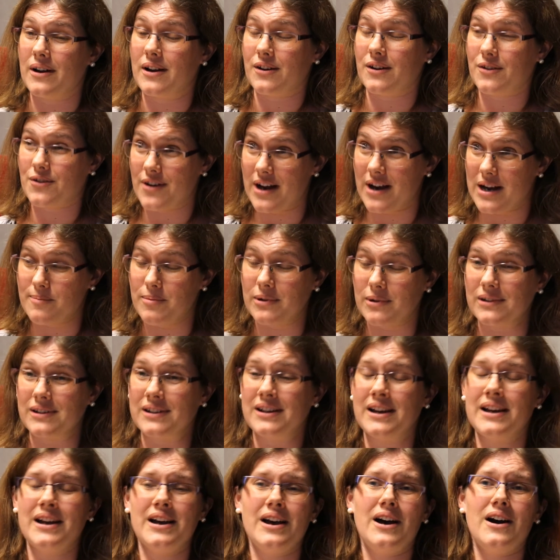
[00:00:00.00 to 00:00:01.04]

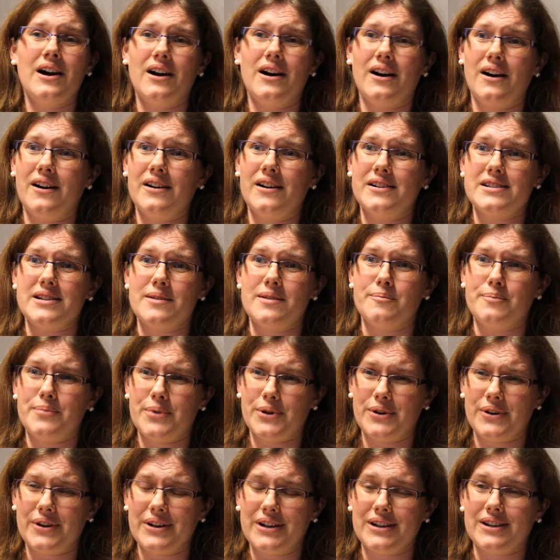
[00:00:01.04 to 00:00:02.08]
credible, aren't
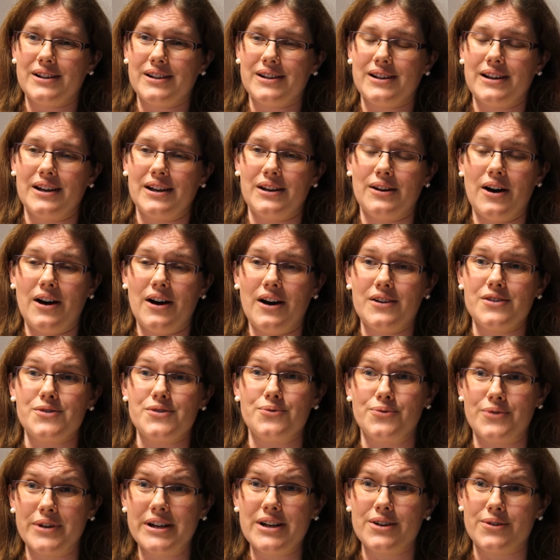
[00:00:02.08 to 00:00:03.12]
empirical, and aren't
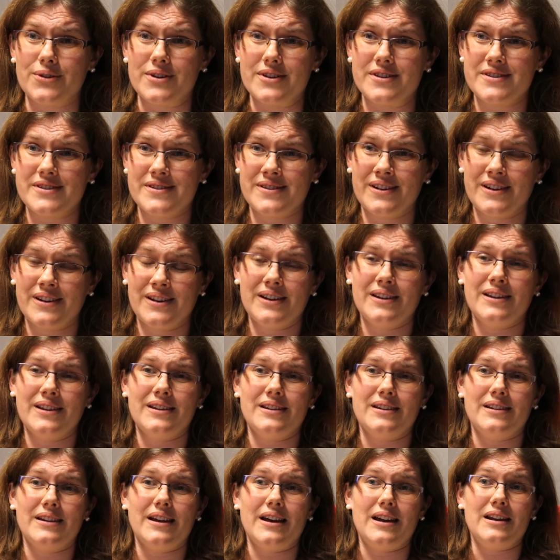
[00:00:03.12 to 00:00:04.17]
rigorous,
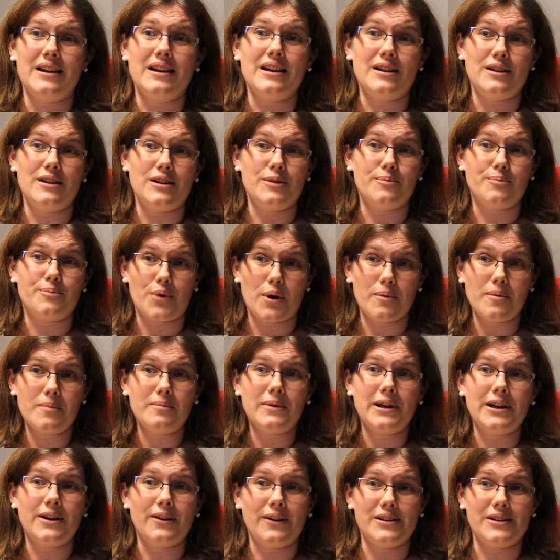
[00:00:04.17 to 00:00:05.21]
then you're
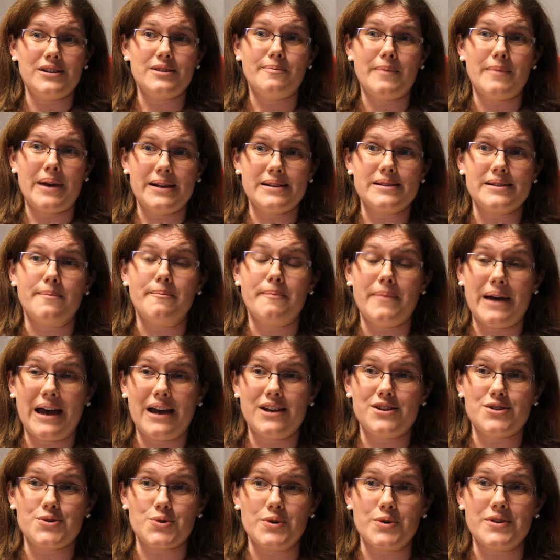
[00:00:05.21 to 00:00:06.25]
probably going to make some
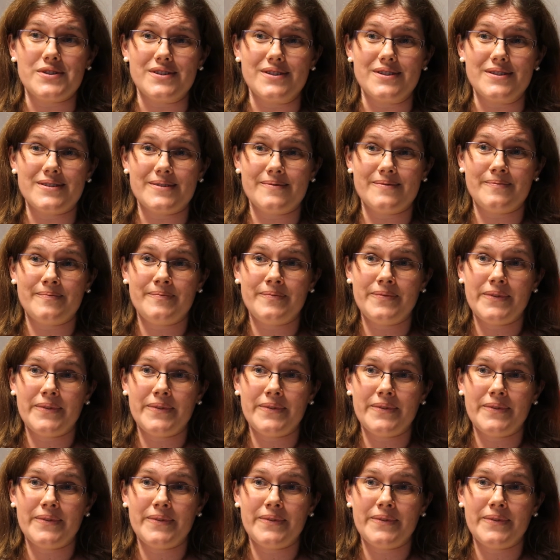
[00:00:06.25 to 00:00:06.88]
bad choices.